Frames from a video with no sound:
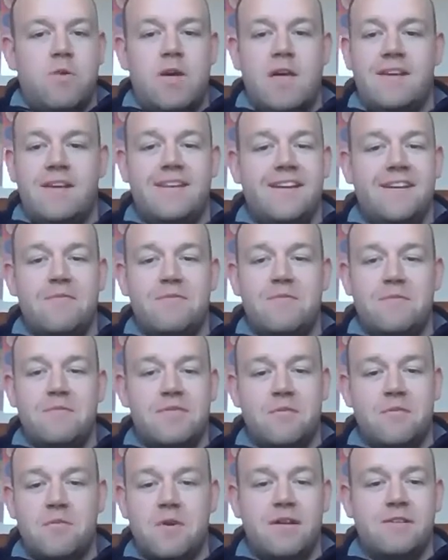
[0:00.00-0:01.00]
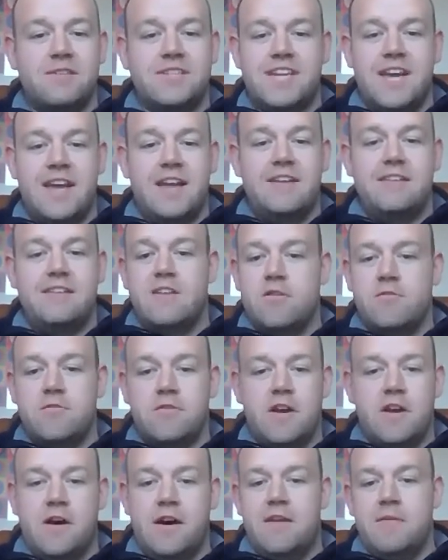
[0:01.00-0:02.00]
you know, the world changed
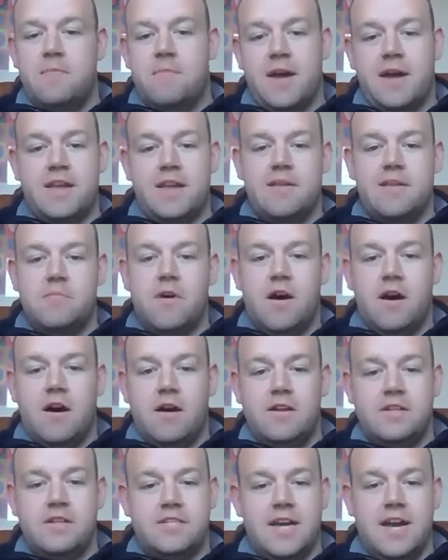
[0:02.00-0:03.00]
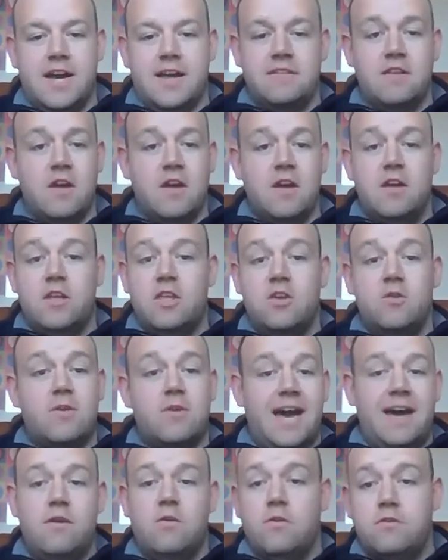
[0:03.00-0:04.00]
overnight back in March, and you
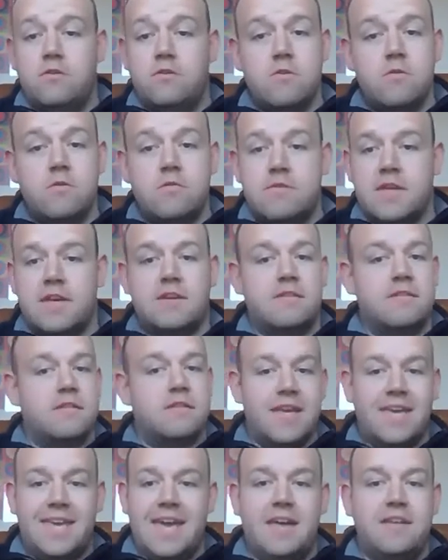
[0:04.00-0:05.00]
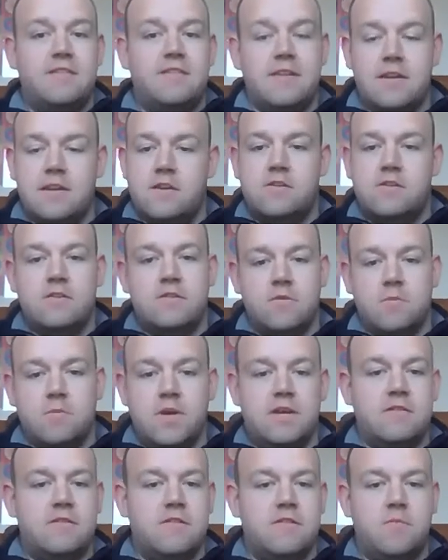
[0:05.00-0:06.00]
cannot do things like get signatures on
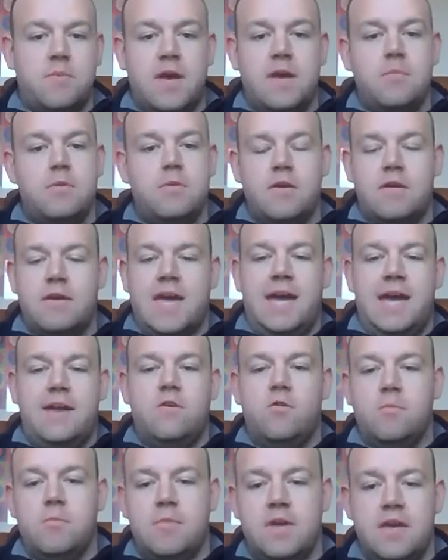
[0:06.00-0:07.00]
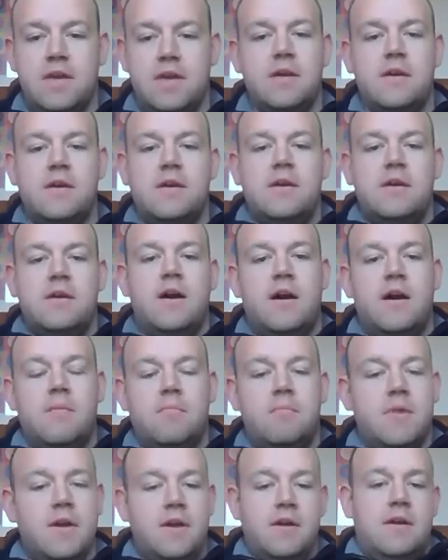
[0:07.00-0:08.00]
piece of paper. You cannot meet
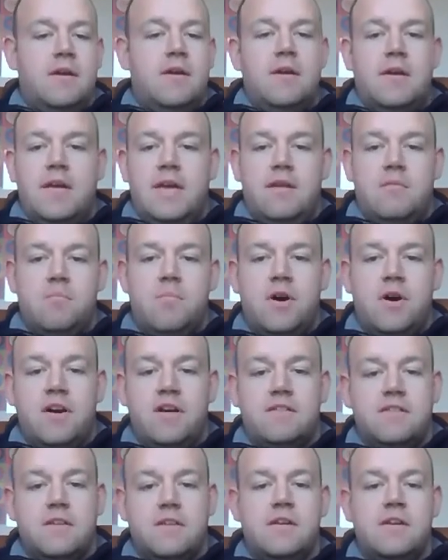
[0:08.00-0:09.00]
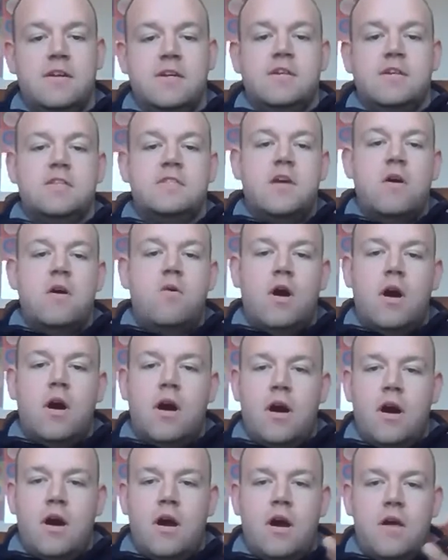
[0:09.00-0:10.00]
in person. So
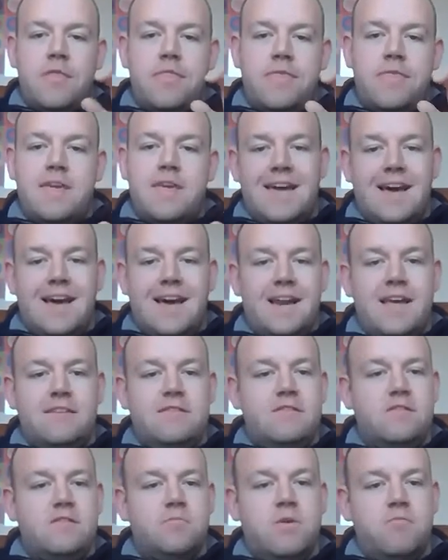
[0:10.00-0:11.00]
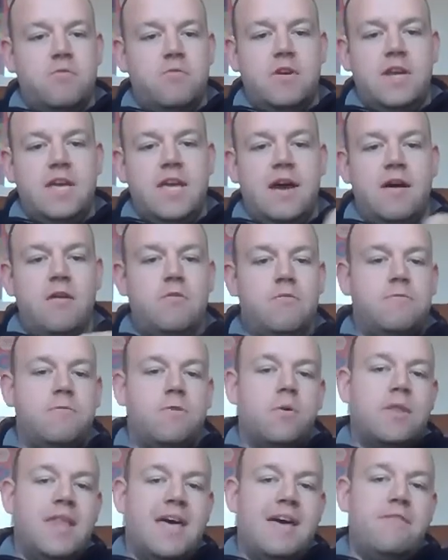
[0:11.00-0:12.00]
I think that letter's been really
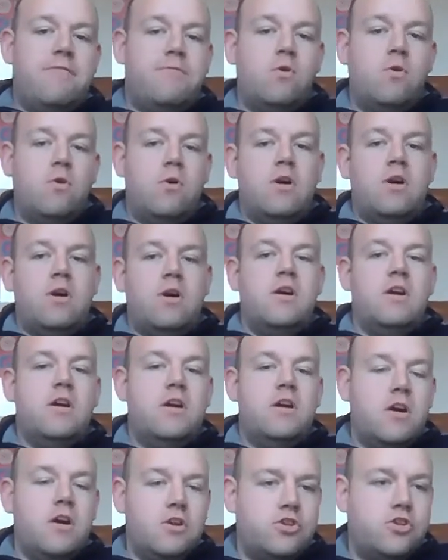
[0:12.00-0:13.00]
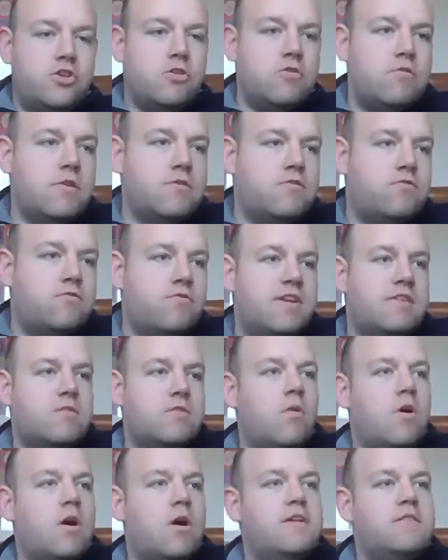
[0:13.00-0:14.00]
helpful, and therefore assurance
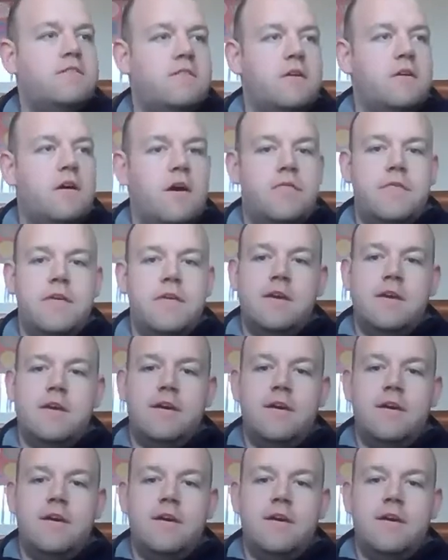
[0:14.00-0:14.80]
risk wise, I think